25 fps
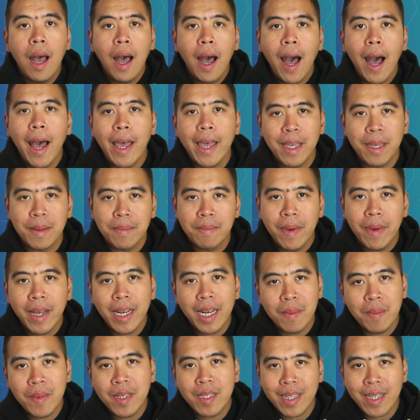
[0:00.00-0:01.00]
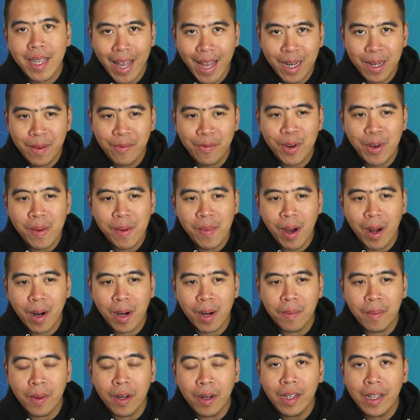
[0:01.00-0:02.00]
Hi, my name is Adam from
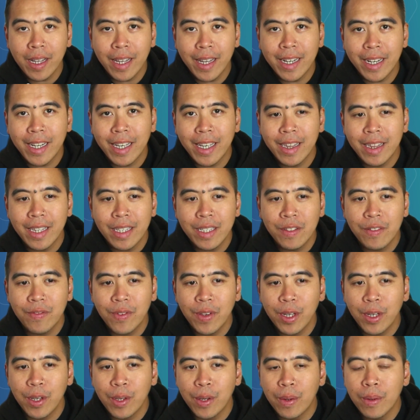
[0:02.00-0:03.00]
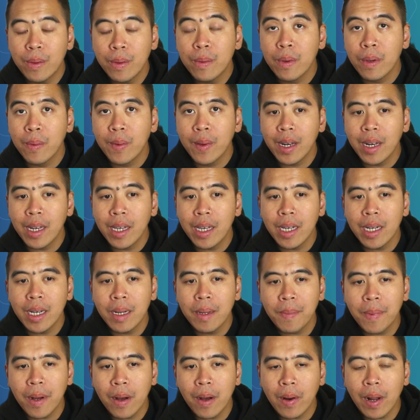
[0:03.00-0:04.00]
Aramar, and in this video we will learn
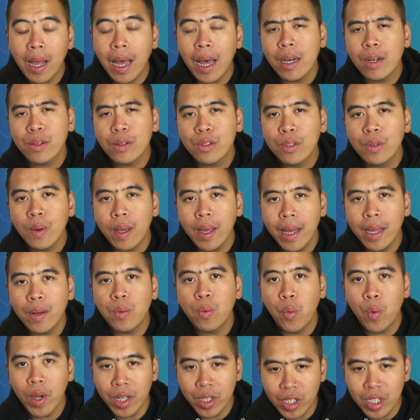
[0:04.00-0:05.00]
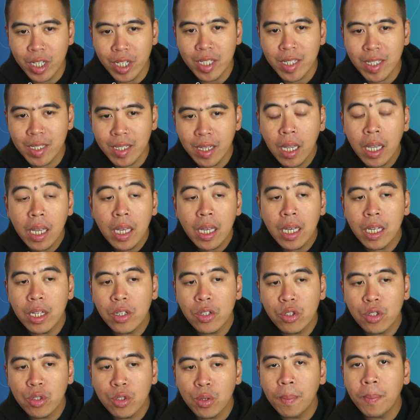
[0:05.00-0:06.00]
about how to add widgets
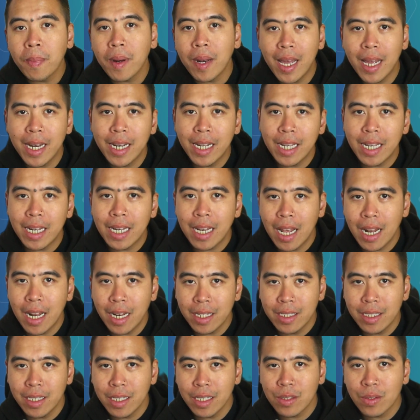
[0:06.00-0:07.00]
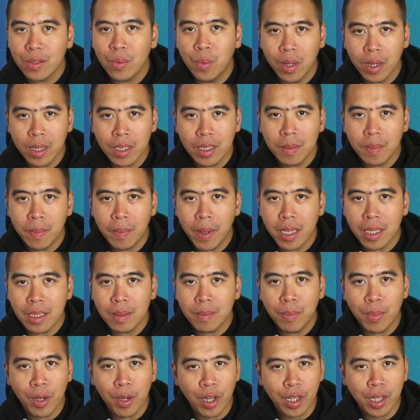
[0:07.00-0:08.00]
into Planning Analytics
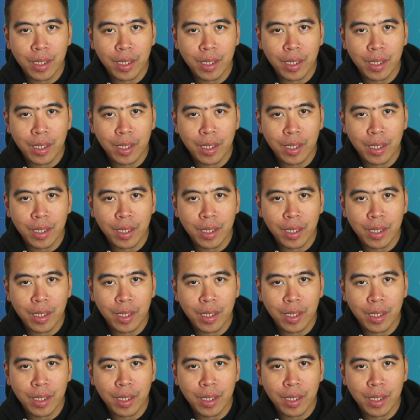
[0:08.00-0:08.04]
Workspace book.